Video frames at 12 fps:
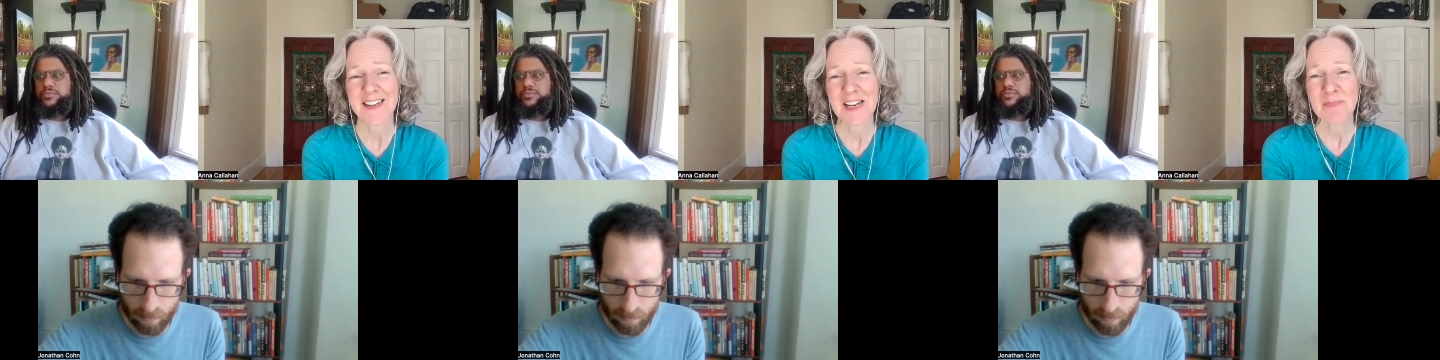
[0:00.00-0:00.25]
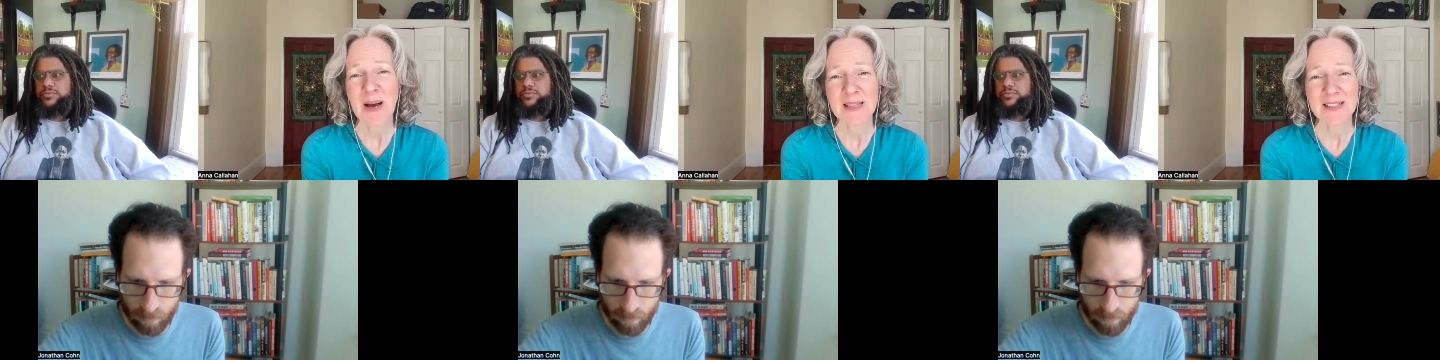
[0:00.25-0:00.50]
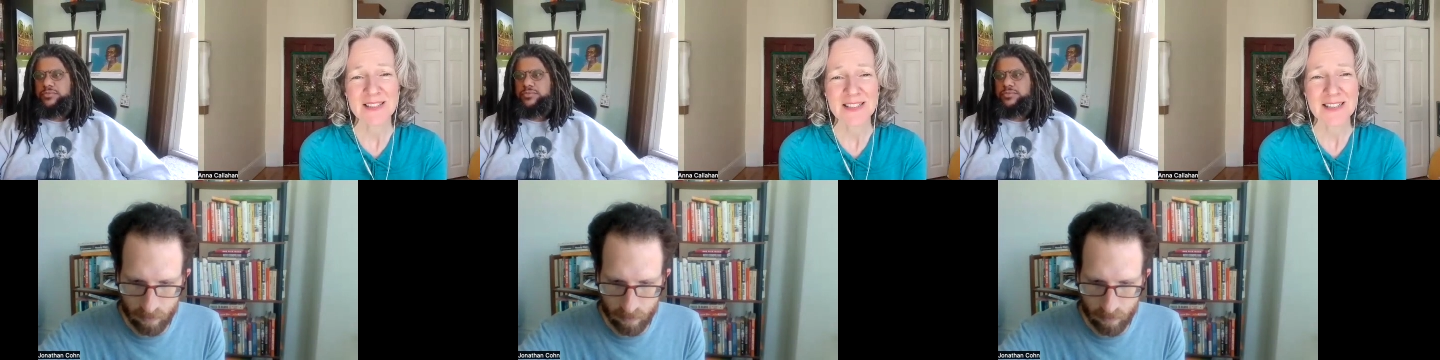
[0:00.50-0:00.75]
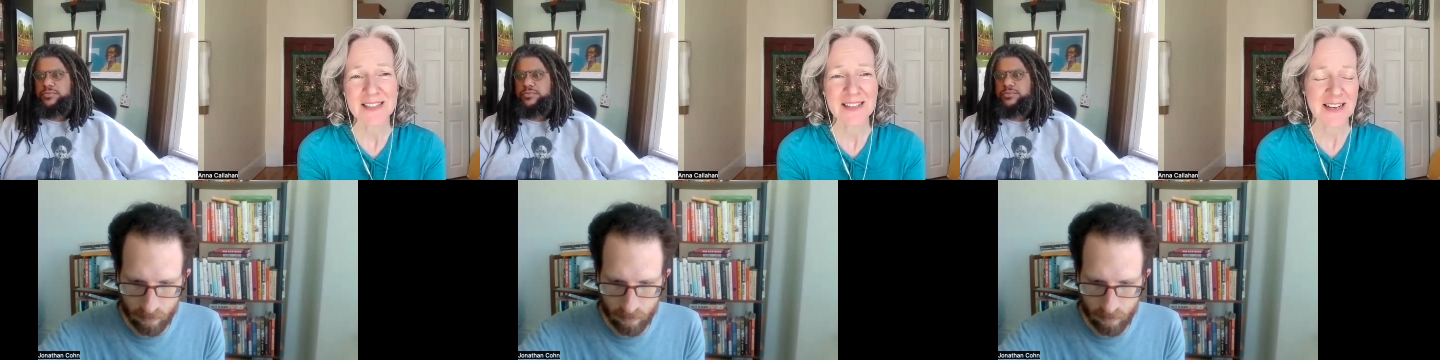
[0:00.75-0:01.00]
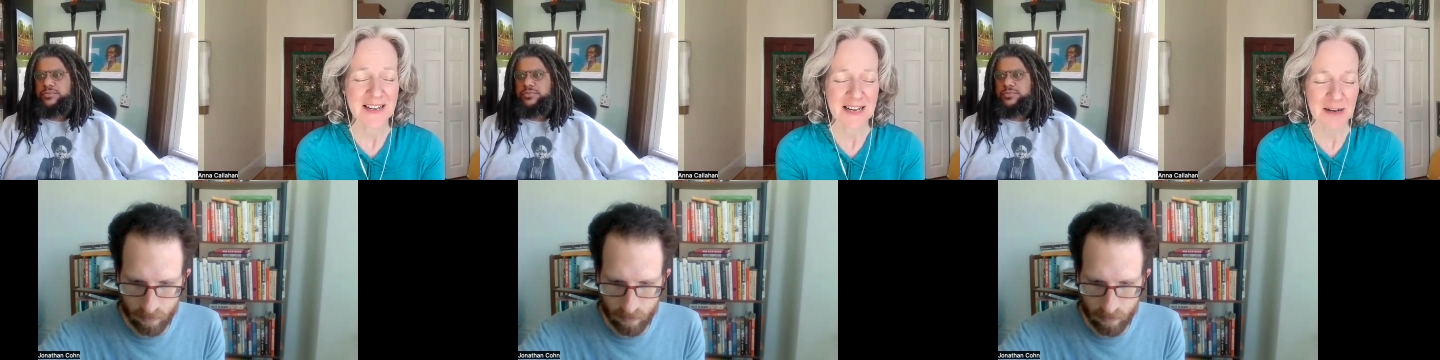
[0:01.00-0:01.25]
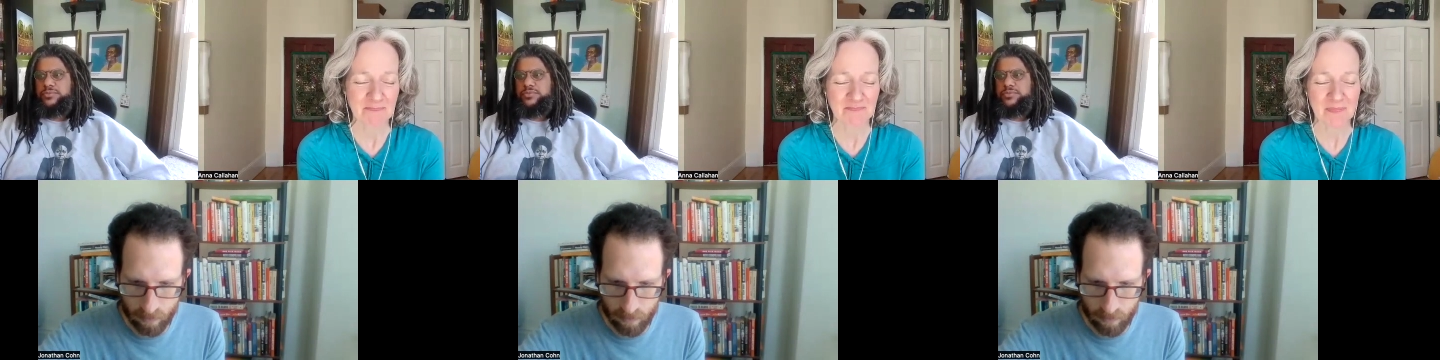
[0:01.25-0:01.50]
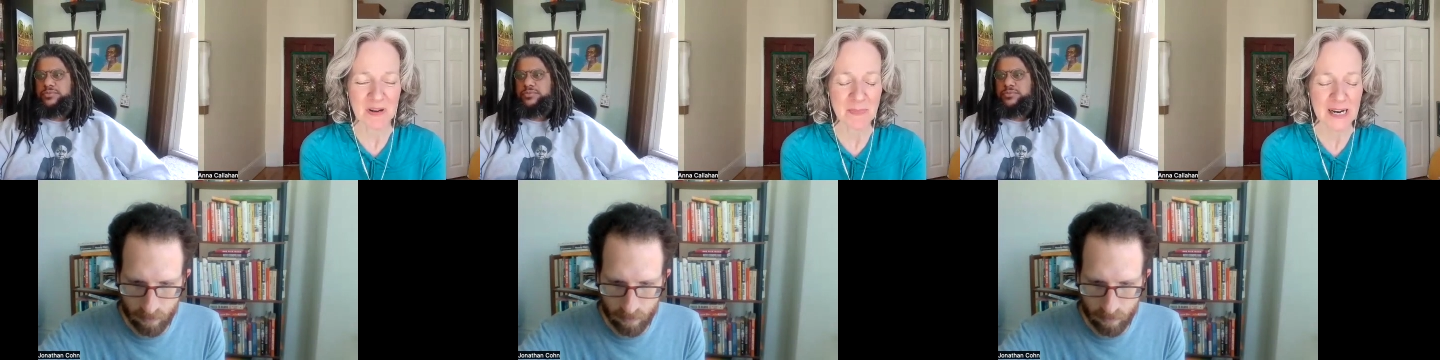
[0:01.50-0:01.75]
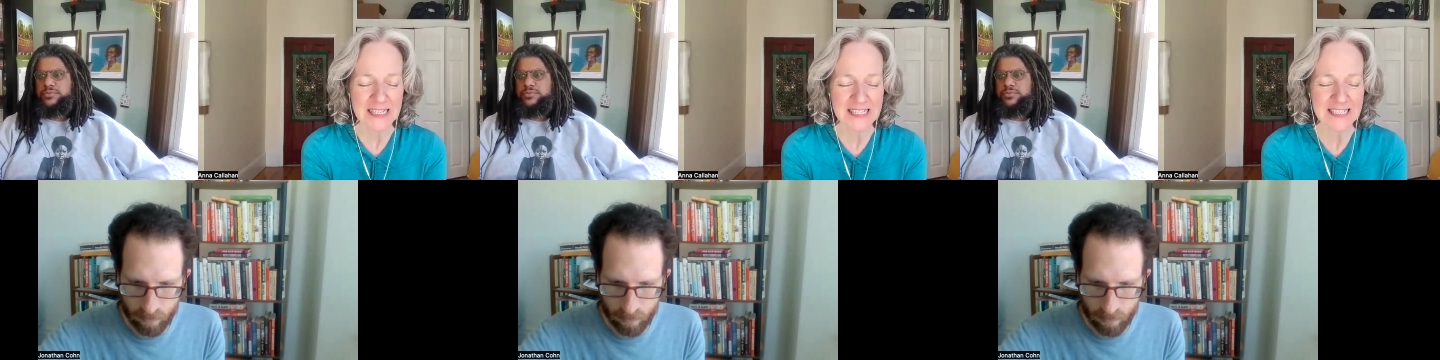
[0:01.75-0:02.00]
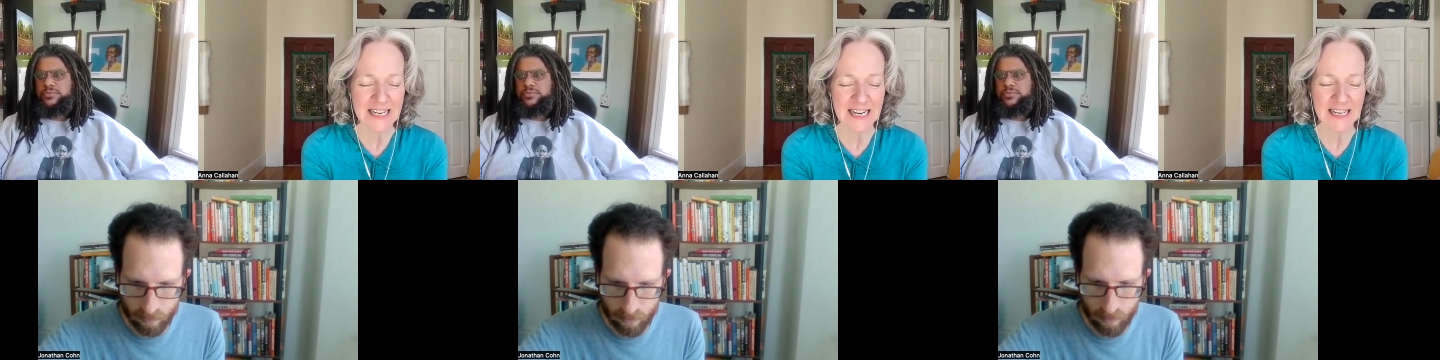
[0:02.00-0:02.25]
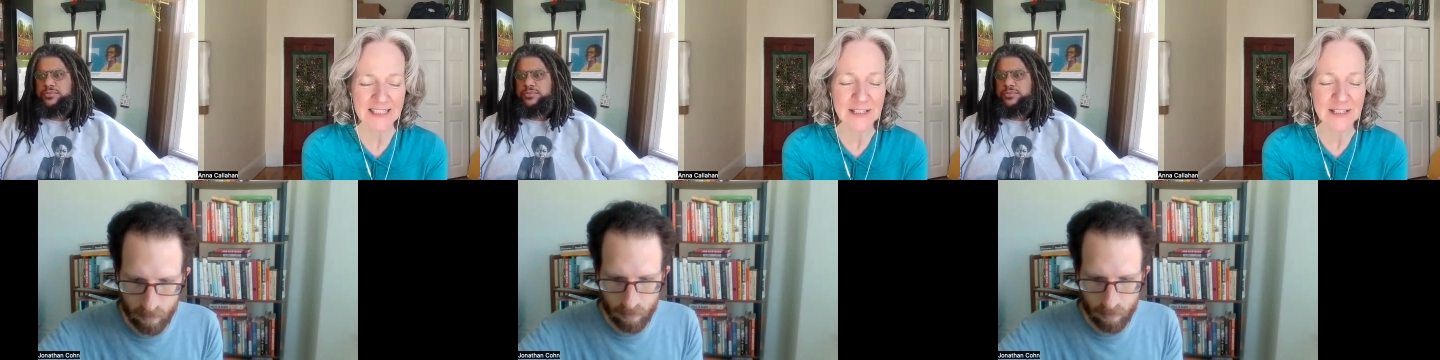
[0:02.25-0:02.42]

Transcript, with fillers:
Speaker 1: policy, um, but uh,